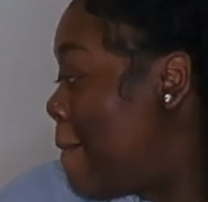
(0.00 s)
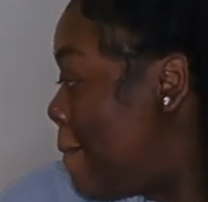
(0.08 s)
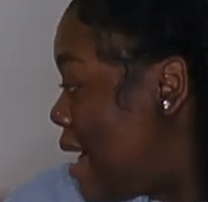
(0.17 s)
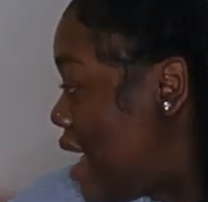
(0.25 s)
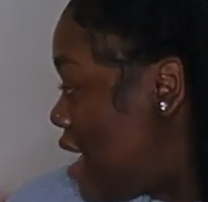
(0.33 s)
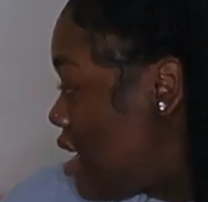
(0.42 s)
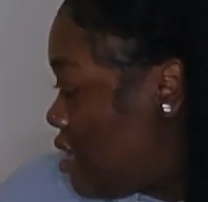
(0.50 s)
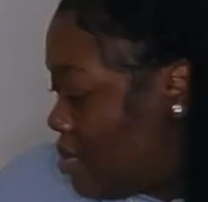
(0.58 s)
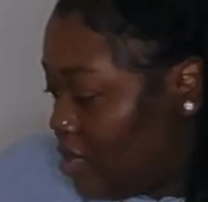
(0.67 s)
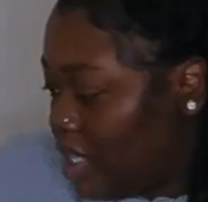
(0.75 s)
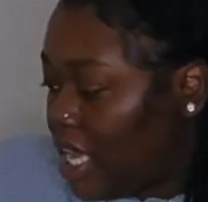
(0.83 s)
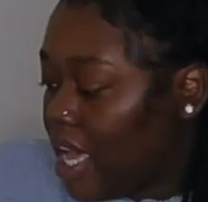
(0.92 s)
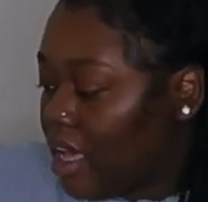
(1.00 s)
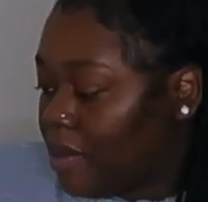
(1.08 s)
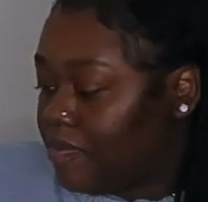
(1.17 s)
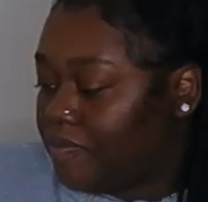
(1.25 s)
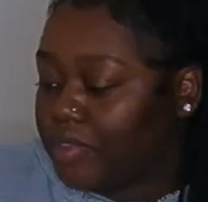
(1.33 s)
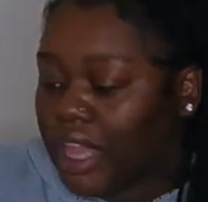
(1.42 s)
But,
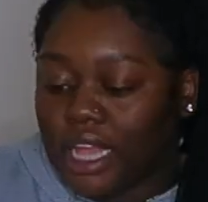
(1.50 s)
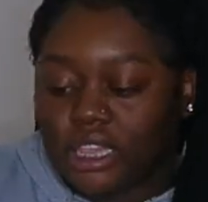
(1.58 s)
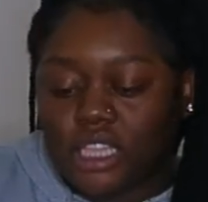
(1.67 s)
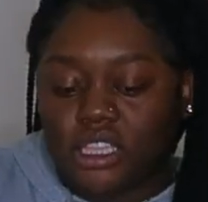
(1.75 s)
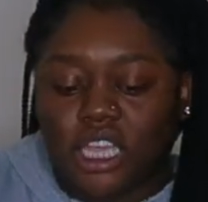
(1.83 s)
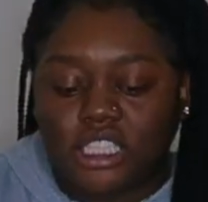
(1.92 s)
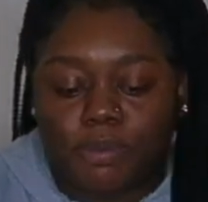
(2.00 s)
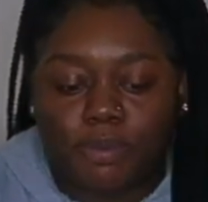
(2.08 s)
yeah, I think that's